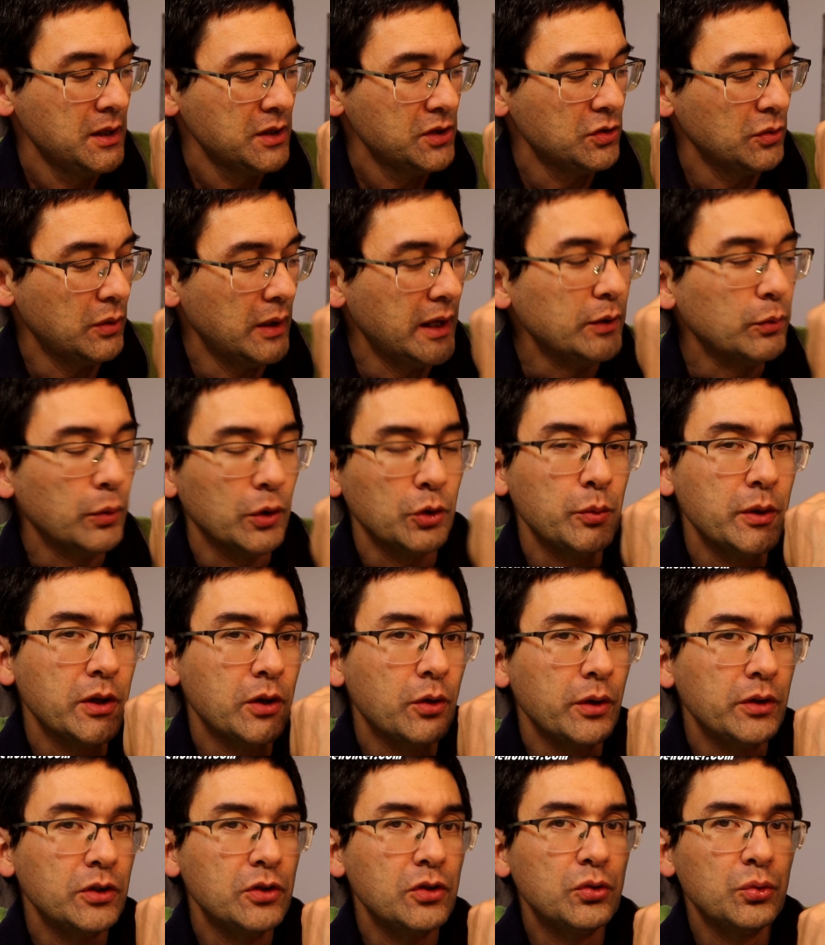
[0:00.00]
So, and what
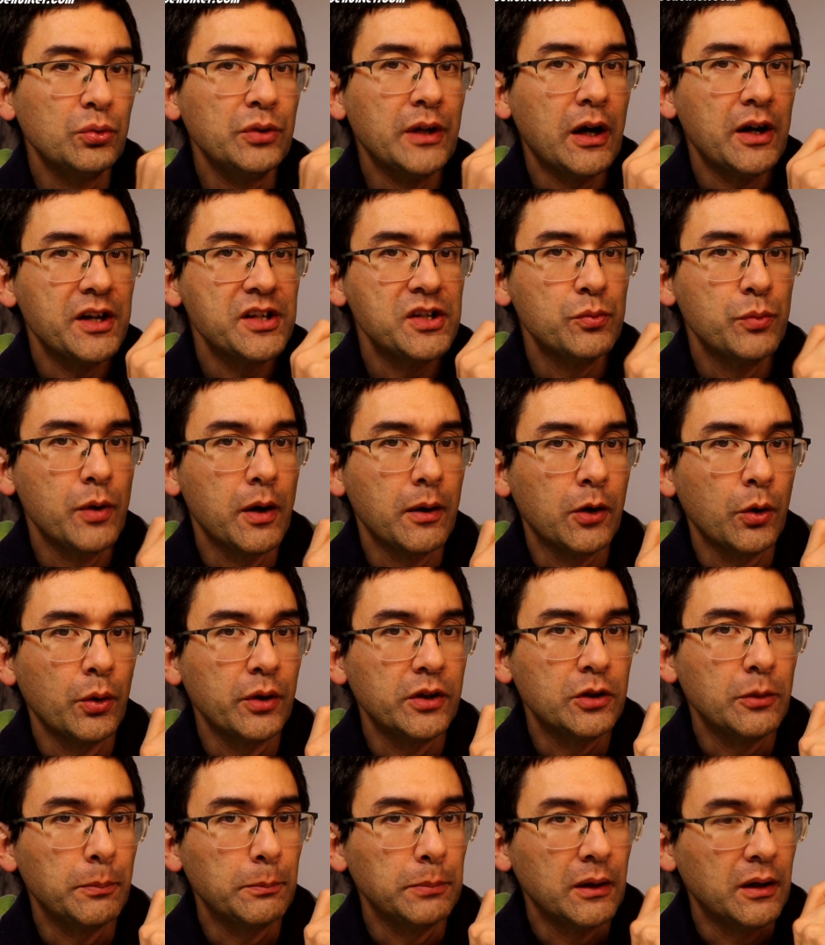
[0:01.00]
we're going to do now is we're
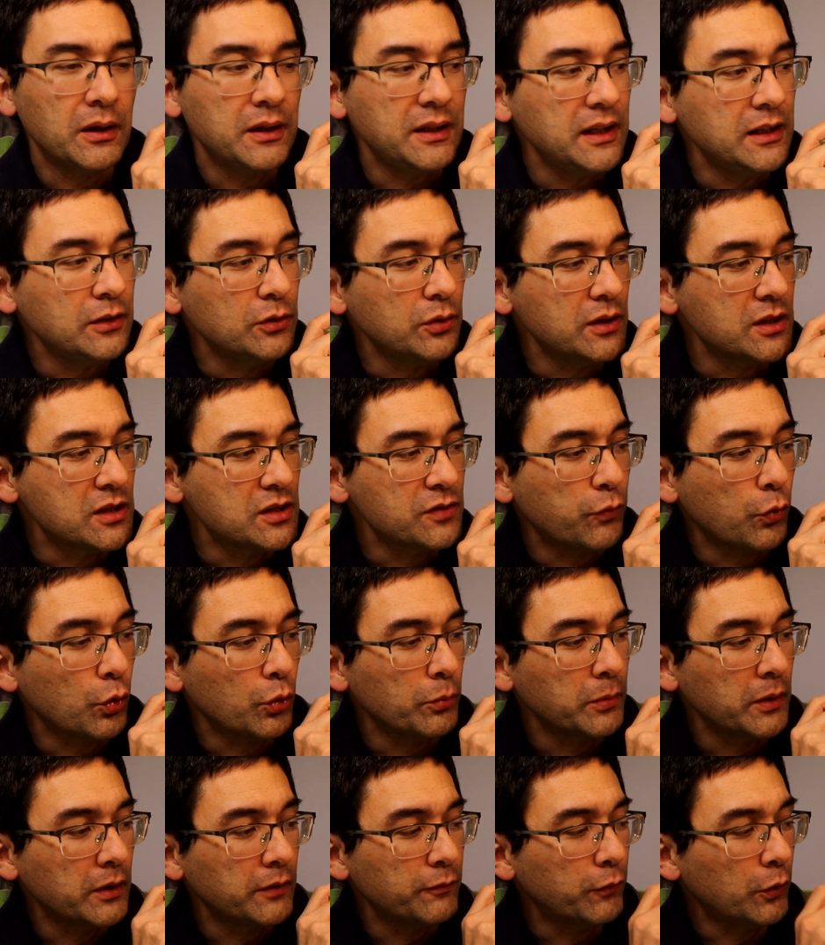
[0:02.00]
going to plug it into this
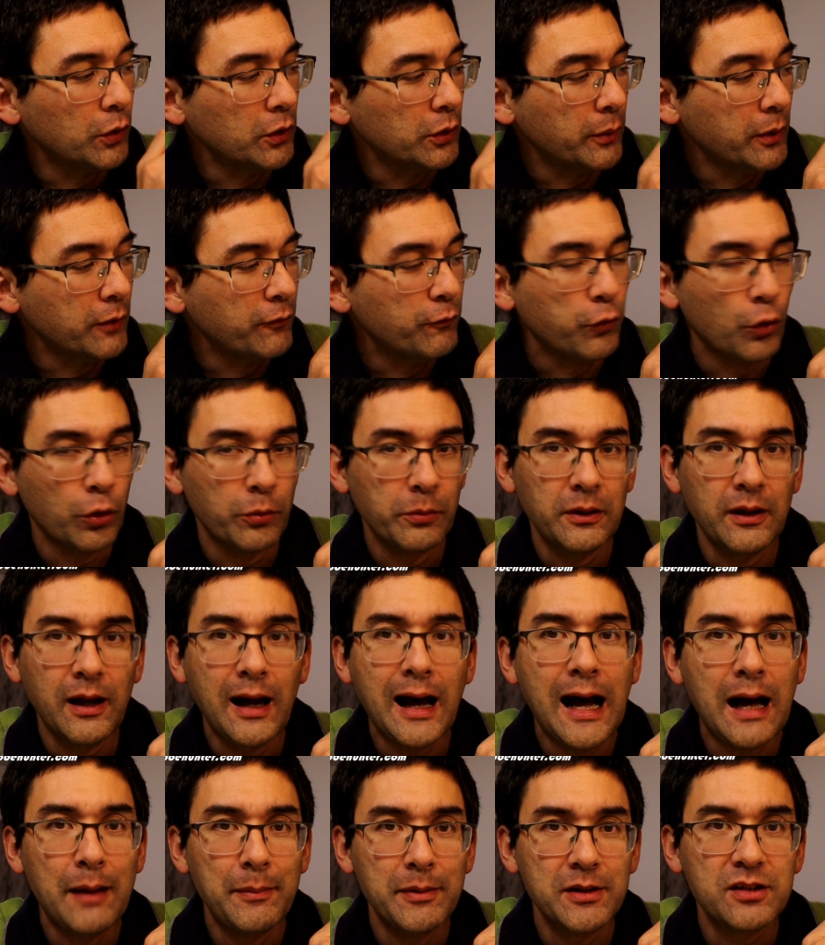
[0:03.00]
following
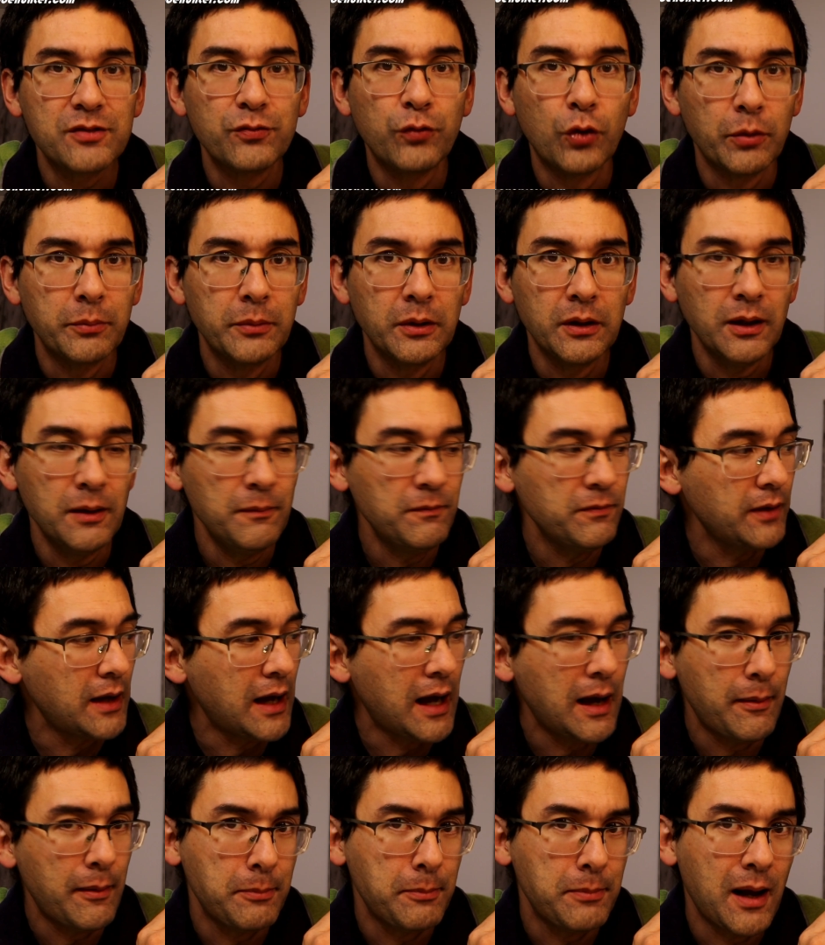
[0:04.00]
formula, Abbe's formula,
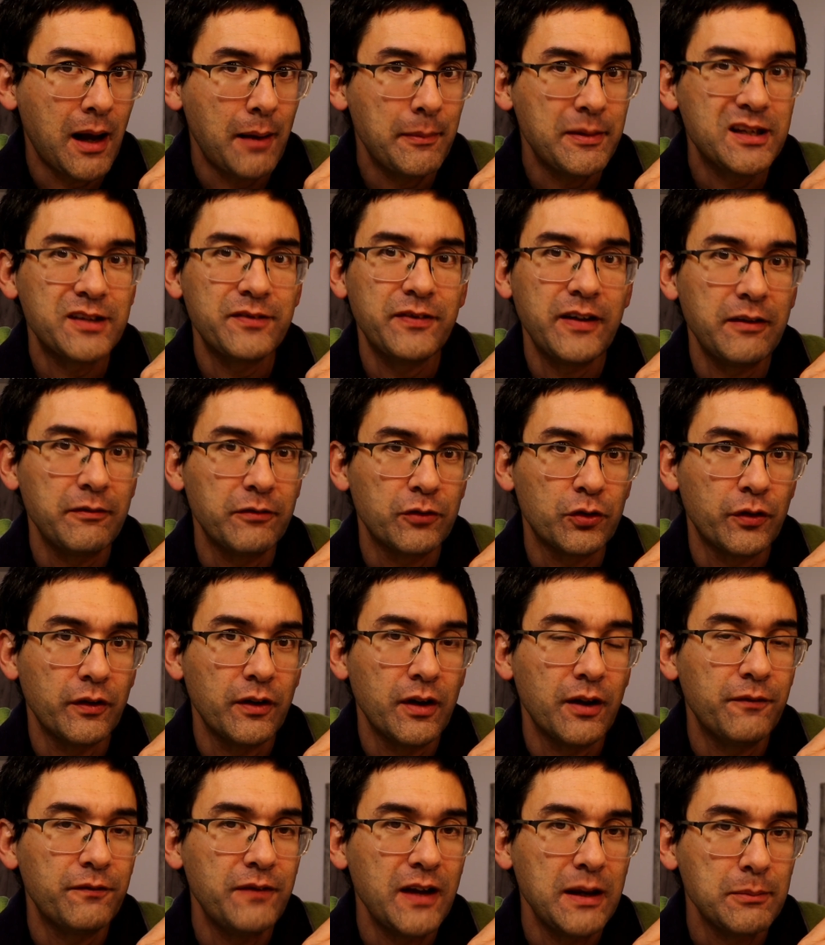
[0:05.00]
Abbe's
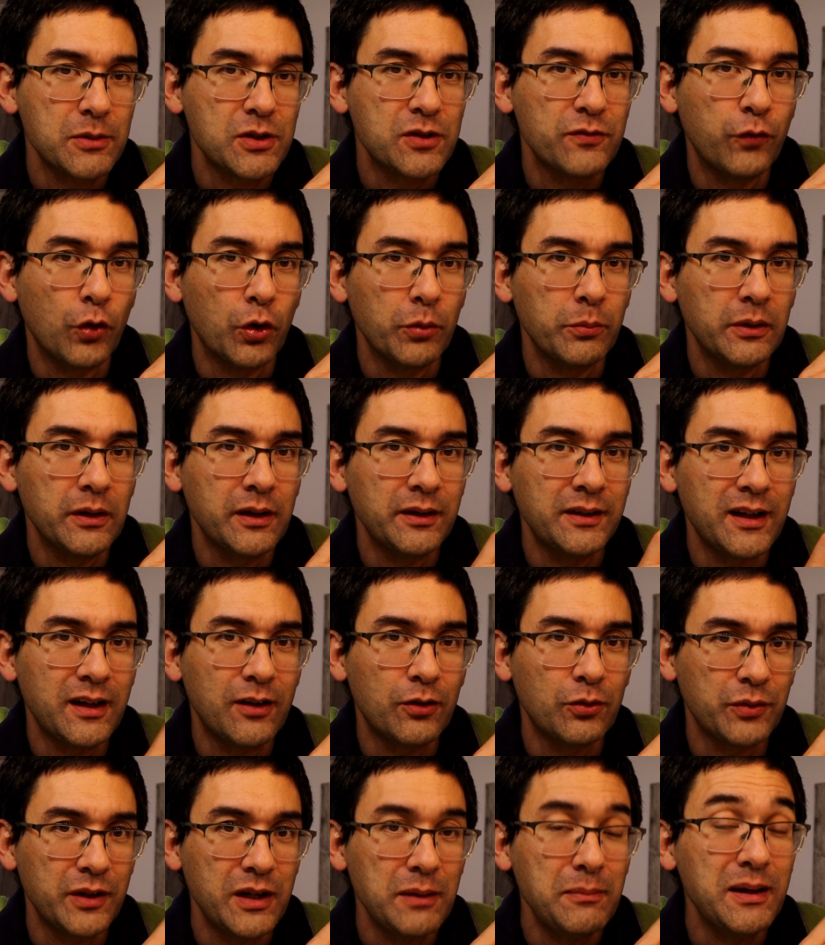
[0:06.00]
famous formula. Now,
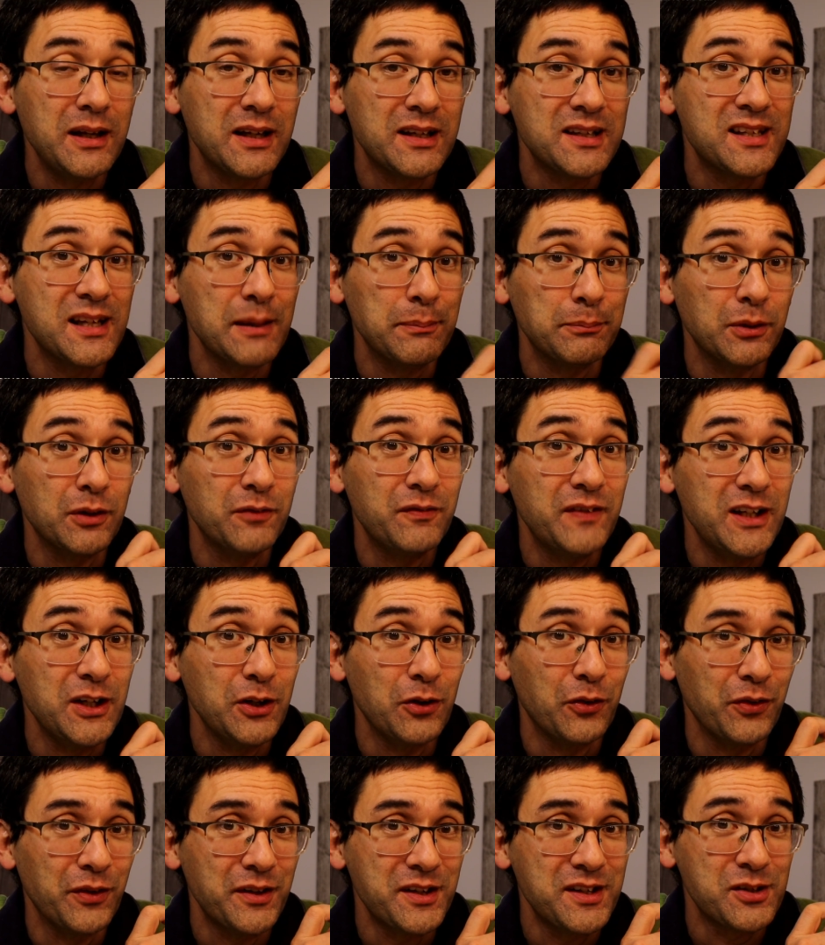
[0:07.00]
I already made a separate
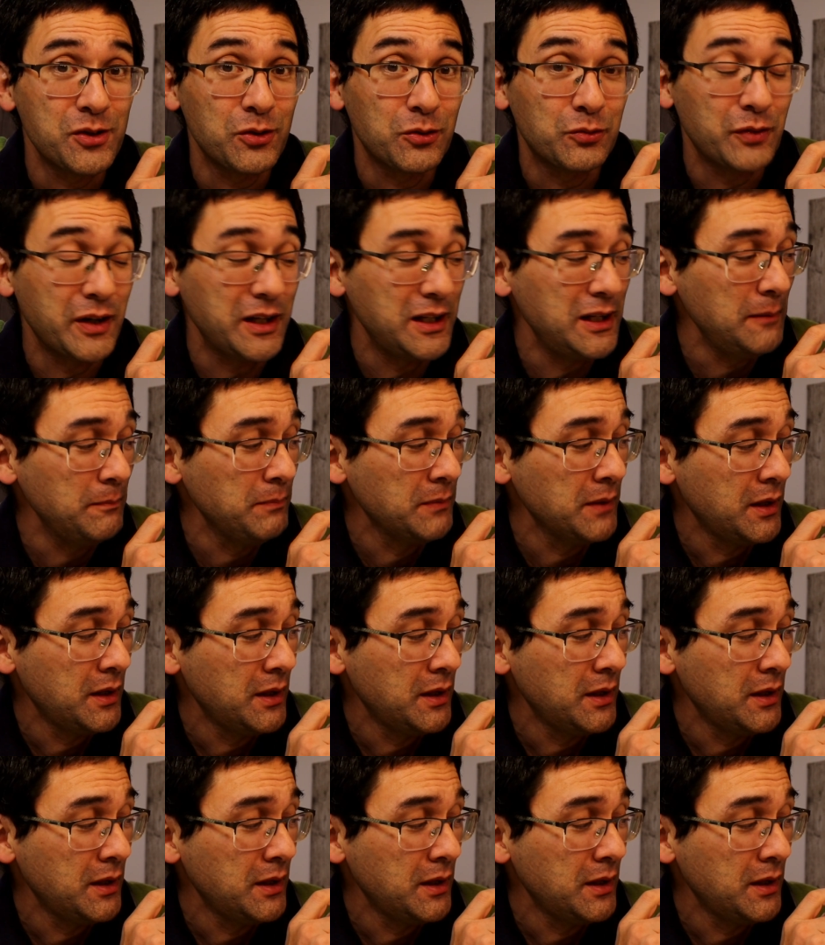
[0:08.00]
video on this already.